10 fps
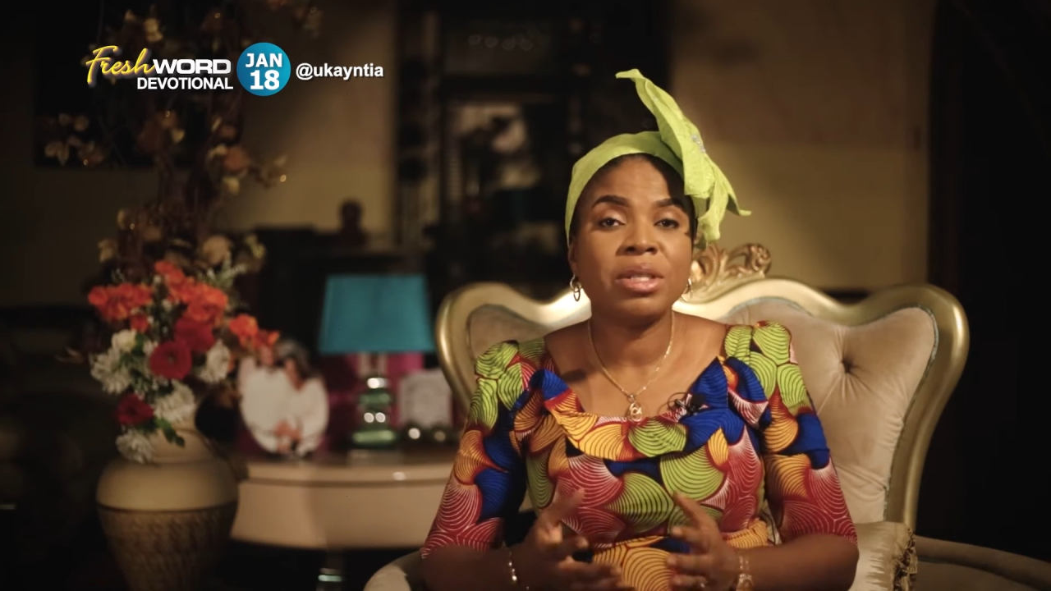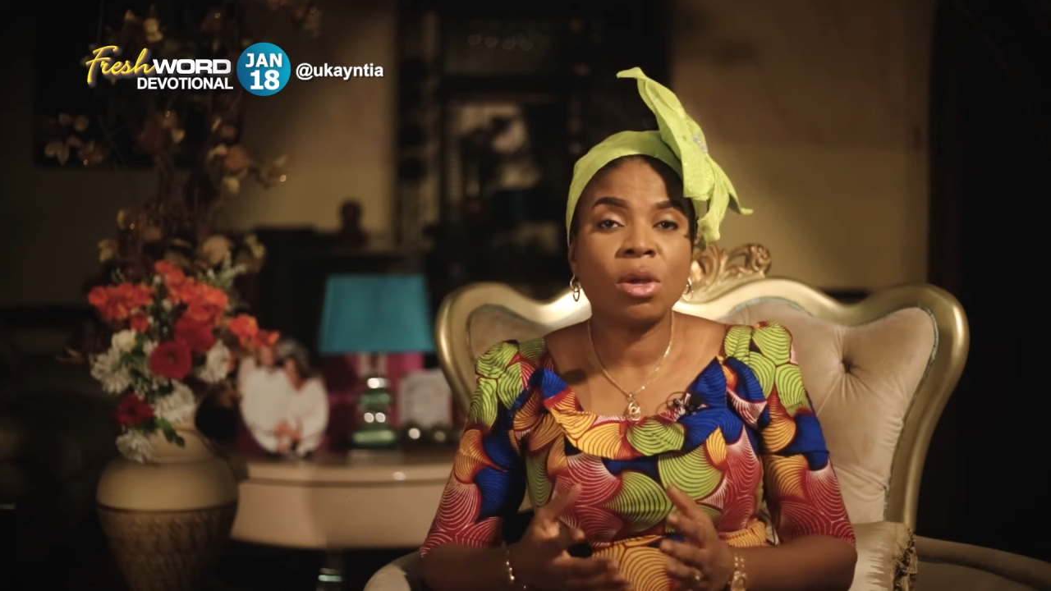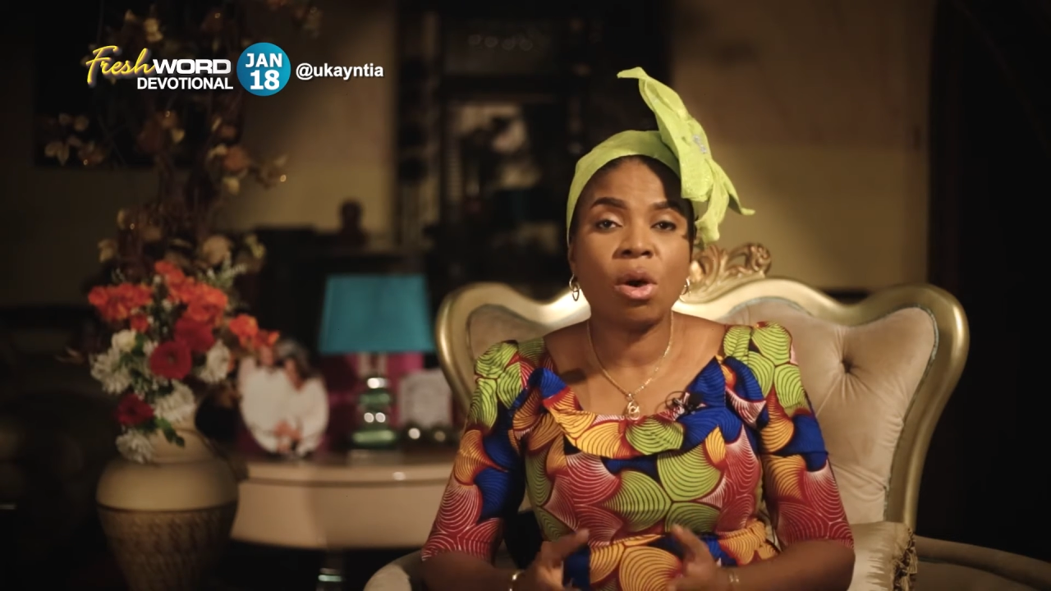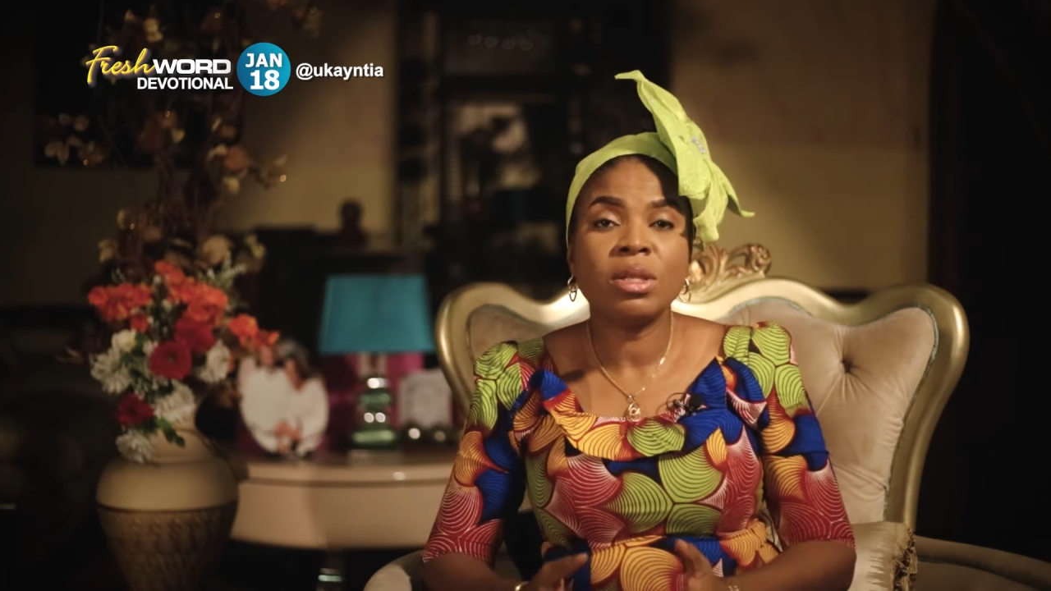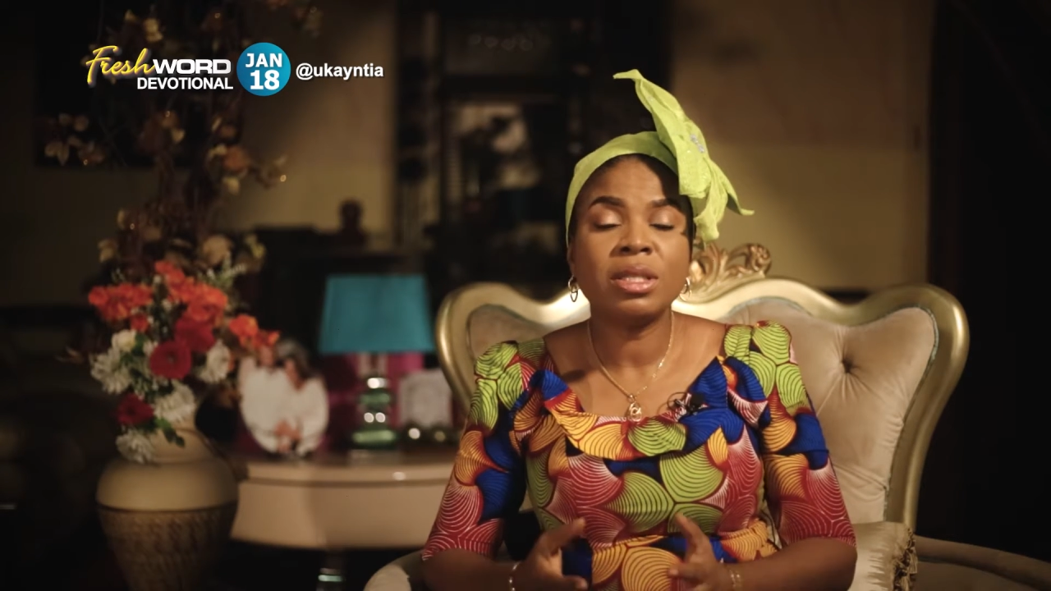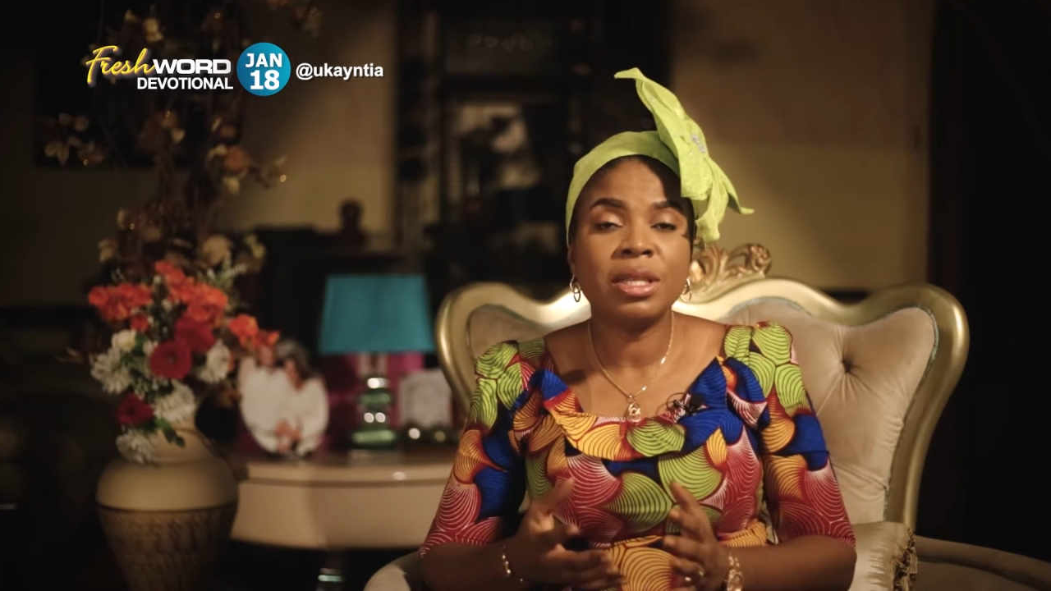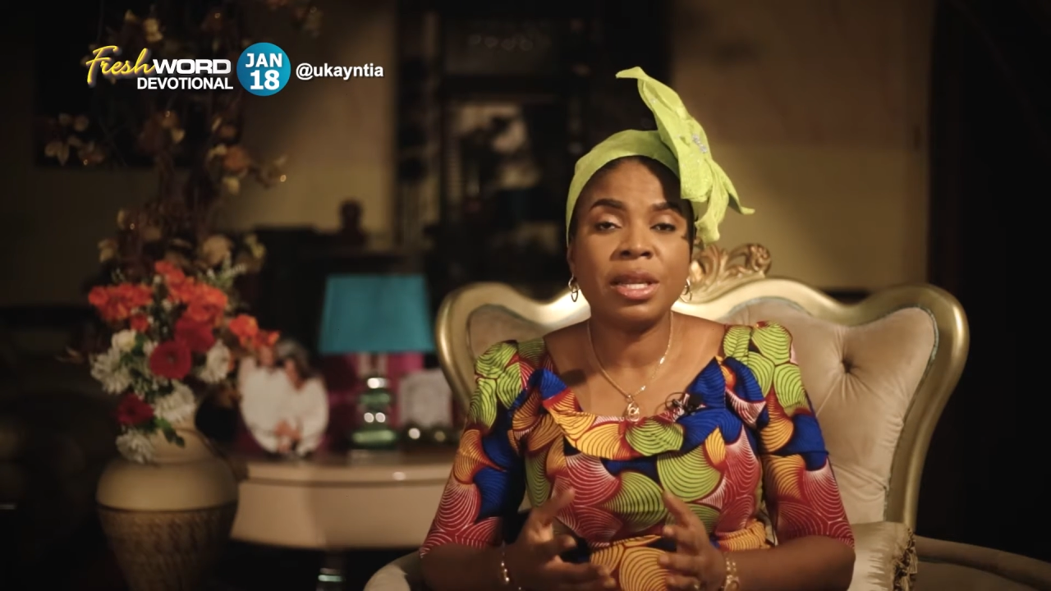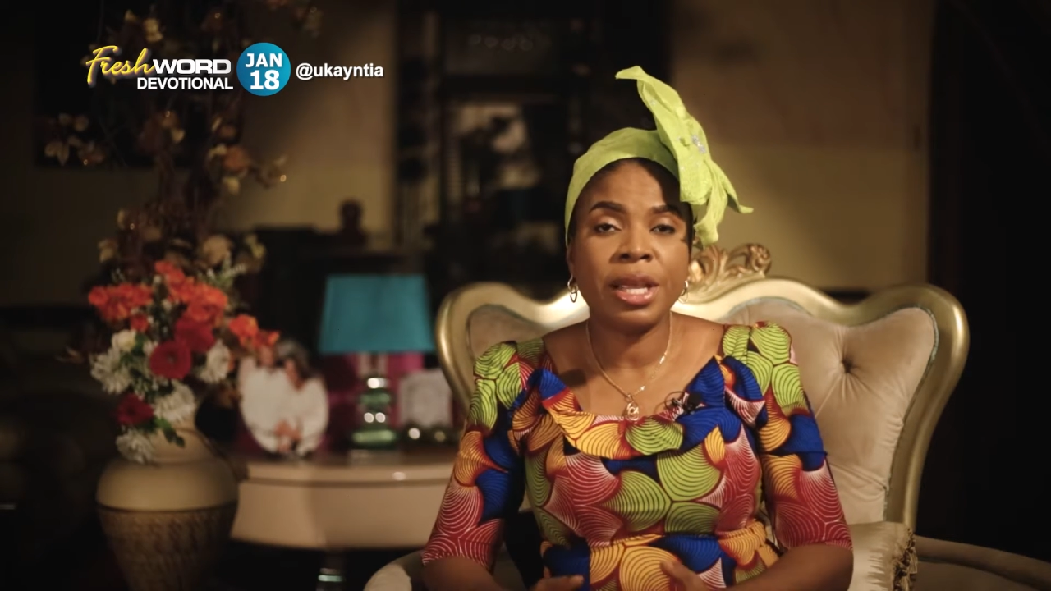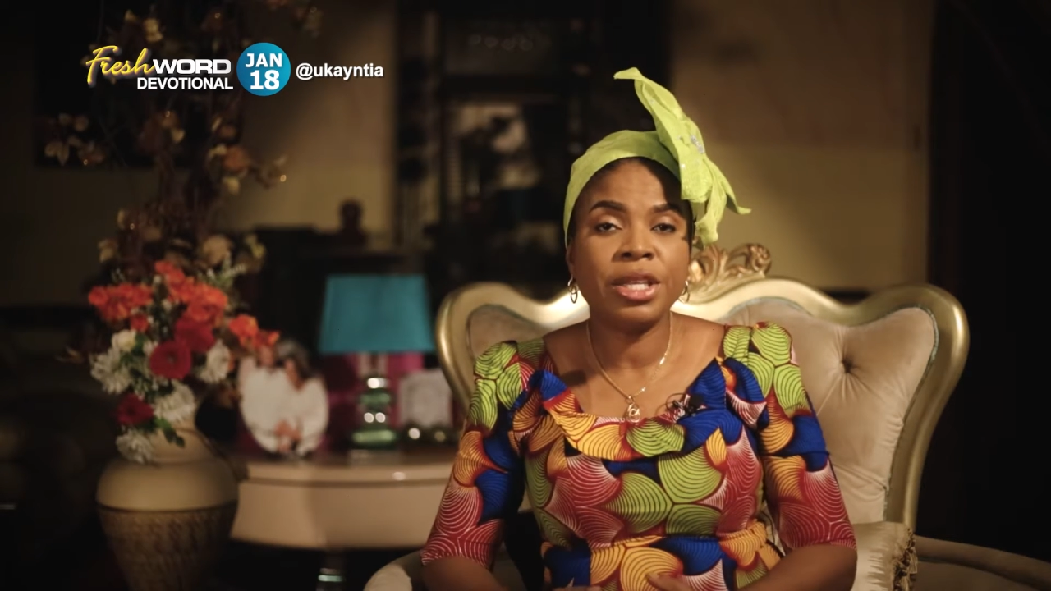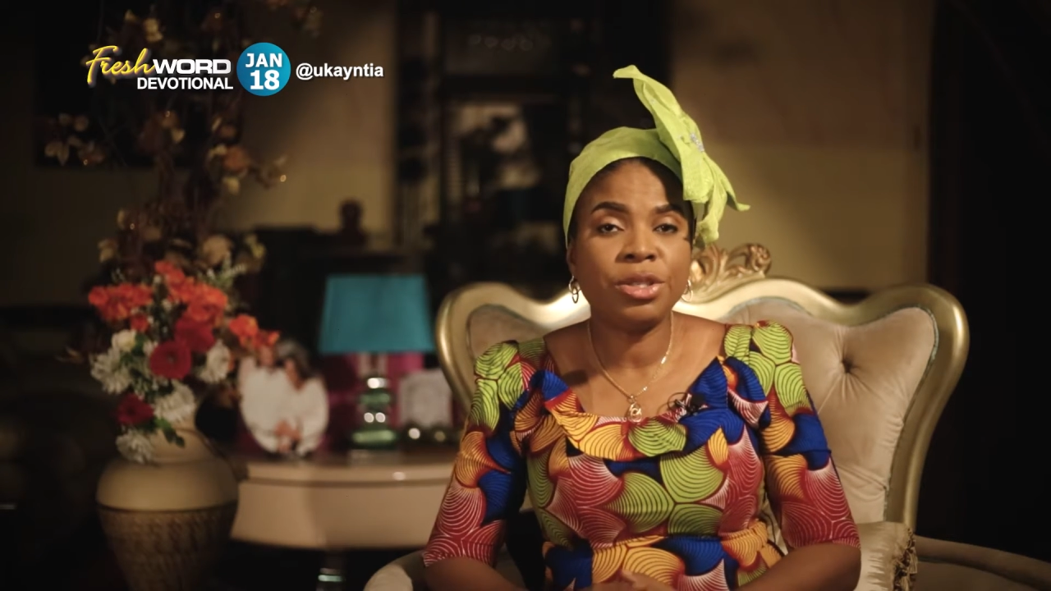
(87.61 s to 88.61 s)
God's
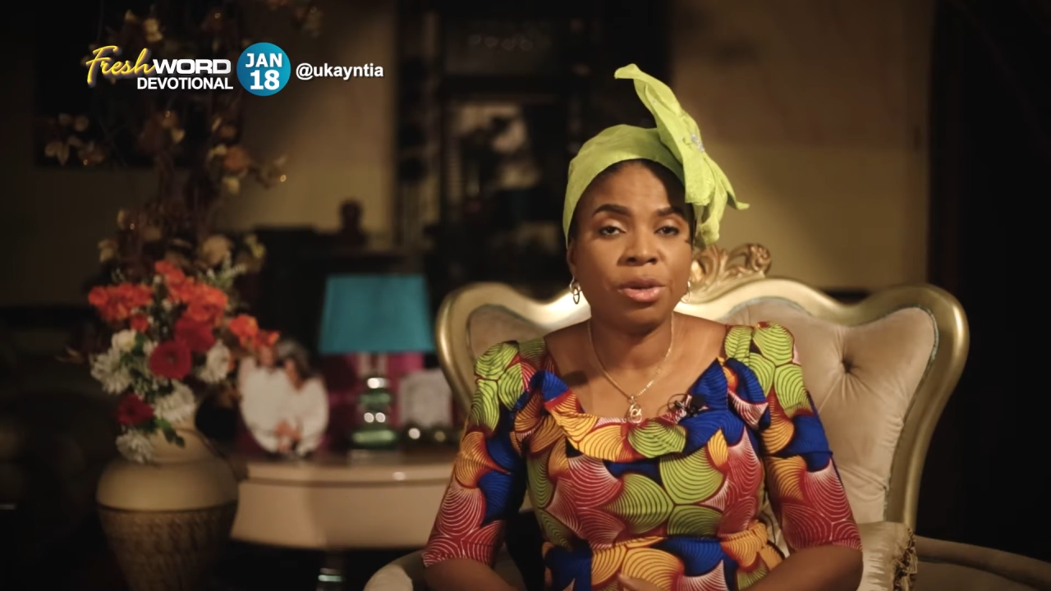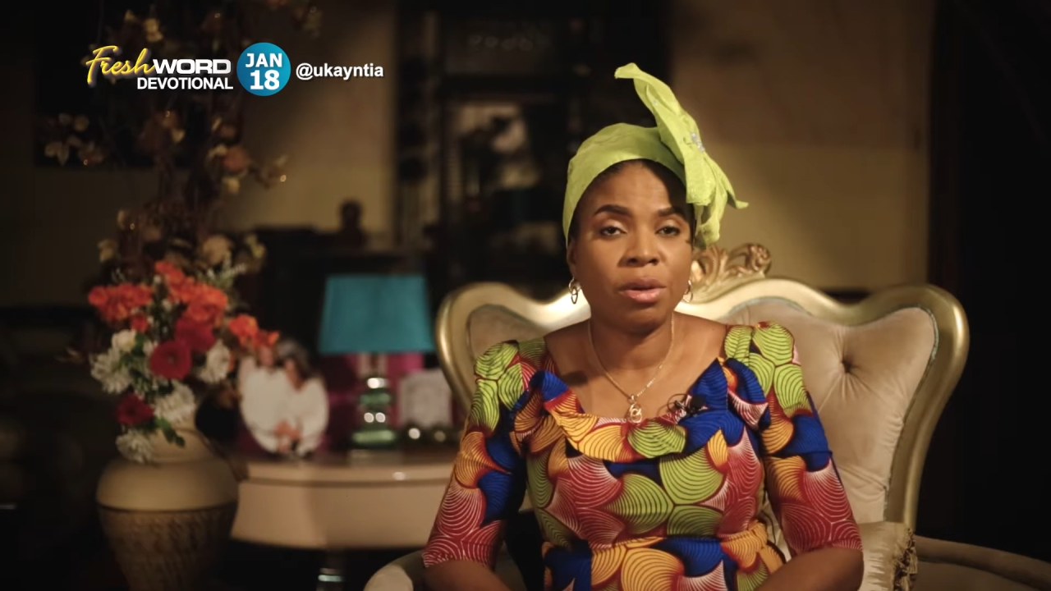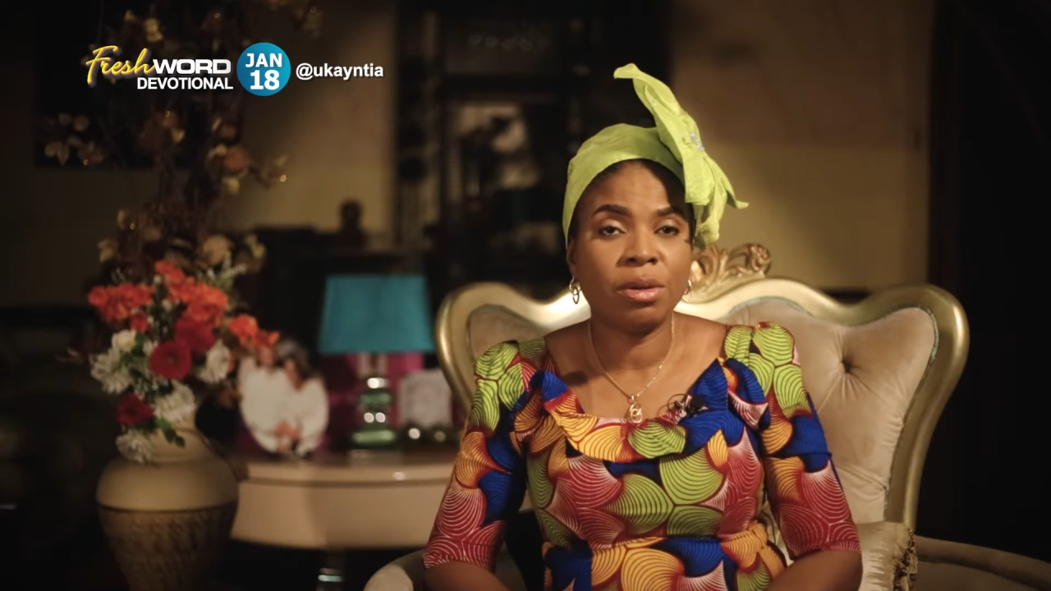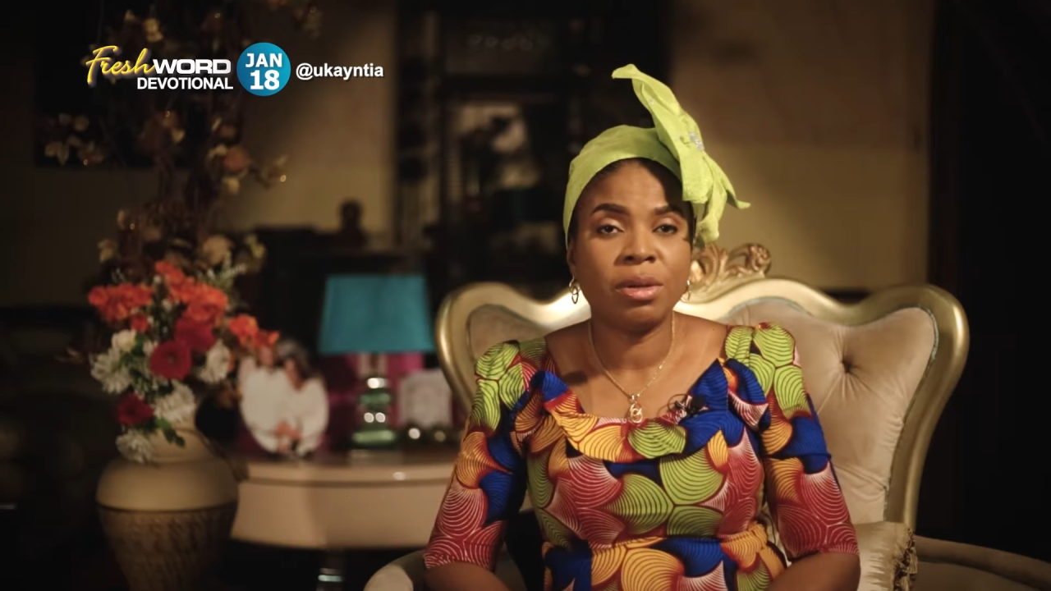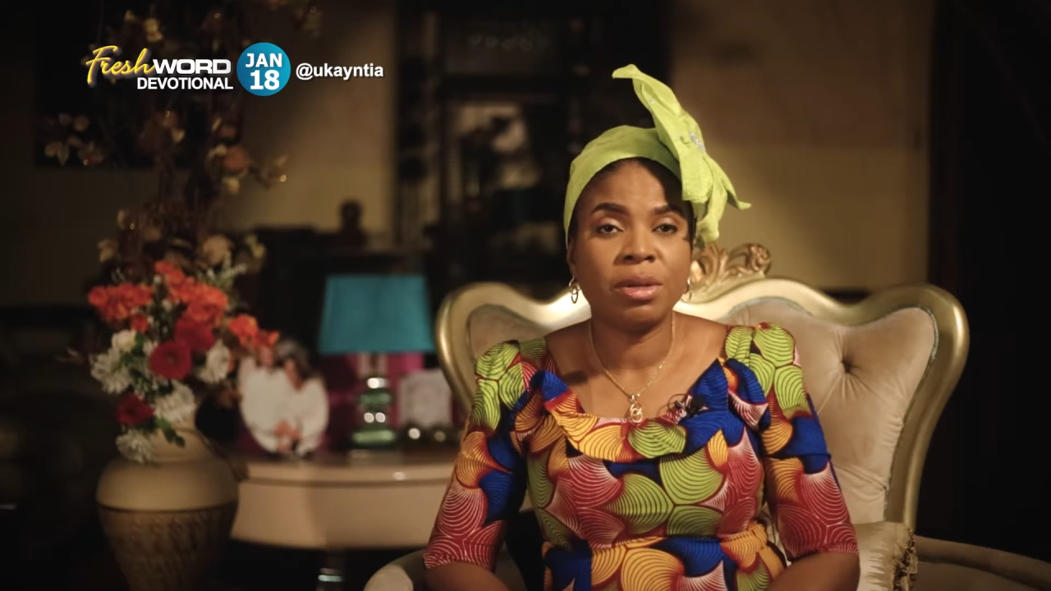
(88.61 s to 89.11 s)
nature.